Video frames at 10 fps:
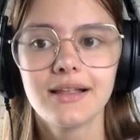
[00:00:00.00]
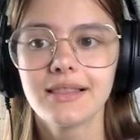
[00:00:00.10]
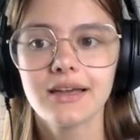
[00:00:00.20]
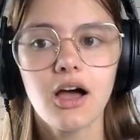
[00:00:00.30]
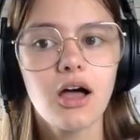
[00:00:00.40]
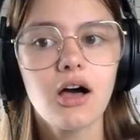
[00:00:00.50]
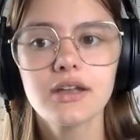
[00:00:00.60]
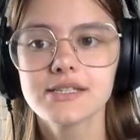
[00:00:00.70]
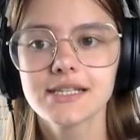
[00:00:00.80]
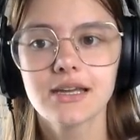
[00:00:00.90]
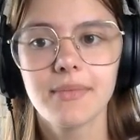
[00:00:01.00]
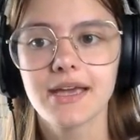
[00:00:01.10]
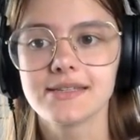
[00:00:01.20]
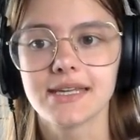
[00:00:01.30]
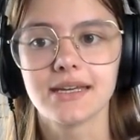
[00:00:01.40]
Like, honestly
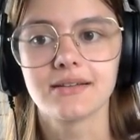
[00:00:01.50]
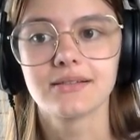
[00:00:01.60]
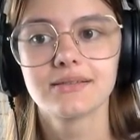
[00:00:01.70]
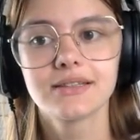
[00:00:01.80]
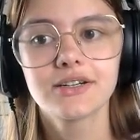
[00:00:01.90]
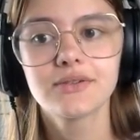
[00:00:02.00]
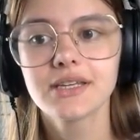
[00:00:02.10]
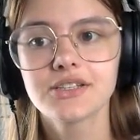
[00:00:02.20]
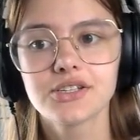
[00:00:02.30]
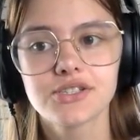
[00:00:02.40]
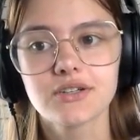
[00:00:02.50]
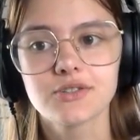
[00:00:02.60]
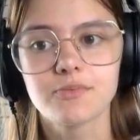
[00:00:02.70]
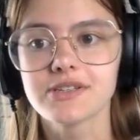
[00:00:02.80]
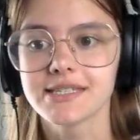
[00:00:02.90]
amazing. Literally deserves
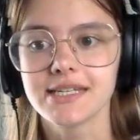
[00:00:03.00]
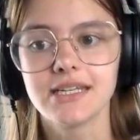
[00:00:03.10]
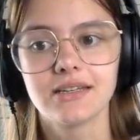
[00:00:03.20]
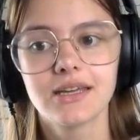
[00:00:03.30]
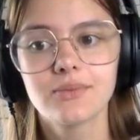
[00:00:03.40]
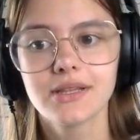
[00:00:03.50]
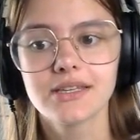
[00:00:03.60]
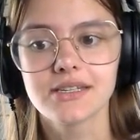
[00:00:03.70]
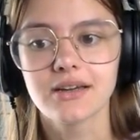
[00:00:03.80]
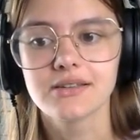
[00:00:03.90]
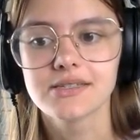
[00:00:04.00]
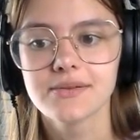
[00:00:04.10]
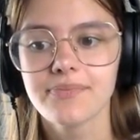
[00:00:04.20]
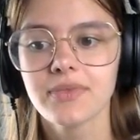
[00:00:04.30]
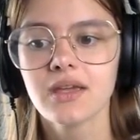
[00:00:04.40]
pristine. It really does.